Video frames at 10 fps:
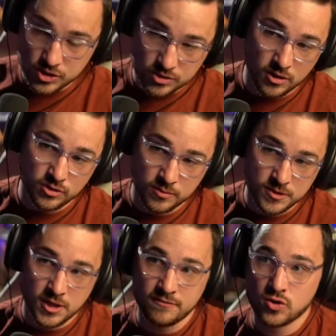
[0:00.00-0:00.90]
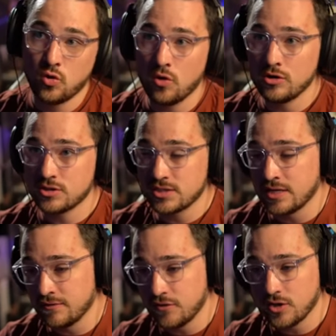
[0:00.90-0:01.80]
is called Ubisoft Quartz.
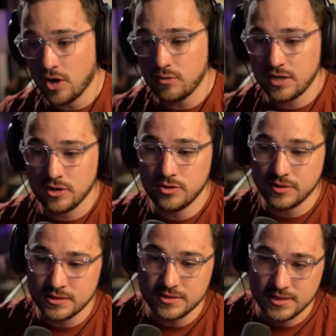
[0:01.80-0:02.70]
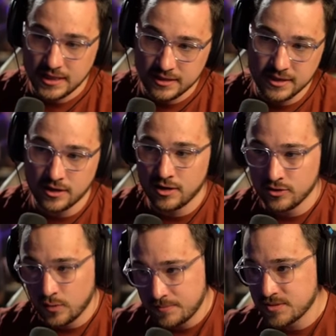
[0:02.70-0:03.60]
And if you go here, you can see that on
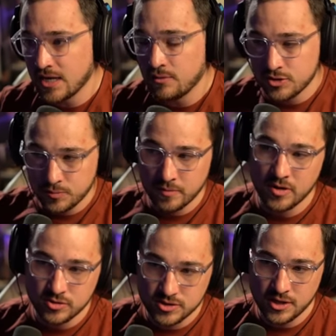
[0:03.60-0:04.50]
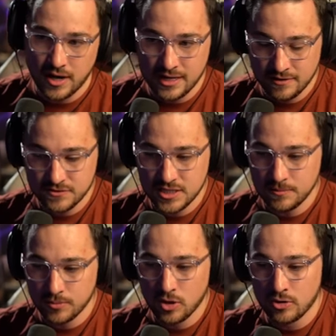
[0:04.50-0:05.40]
the website, which promotes their NFT
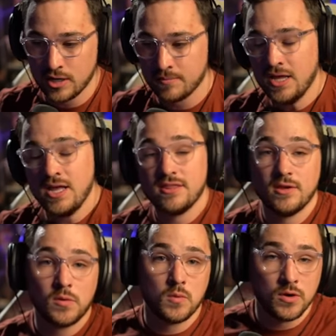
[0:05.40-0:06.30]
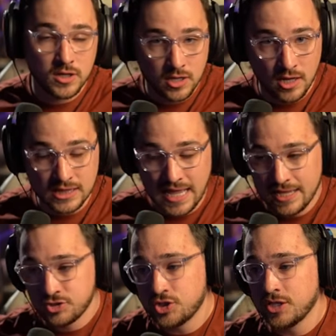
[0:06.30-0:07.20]
program they were working on
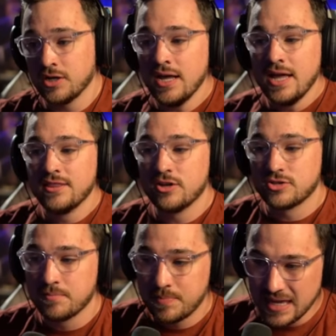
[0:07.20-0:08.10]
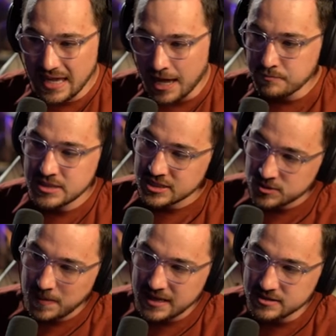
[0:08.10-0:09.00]
last year, there's a big empty
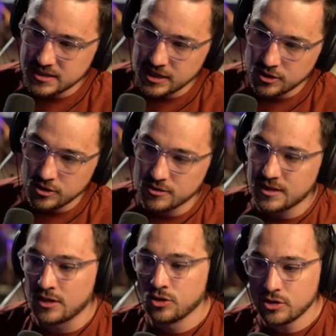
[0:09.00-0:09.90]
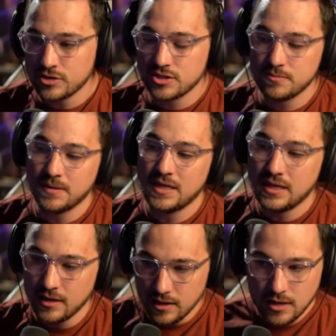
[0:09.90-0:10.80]
space here that looks to be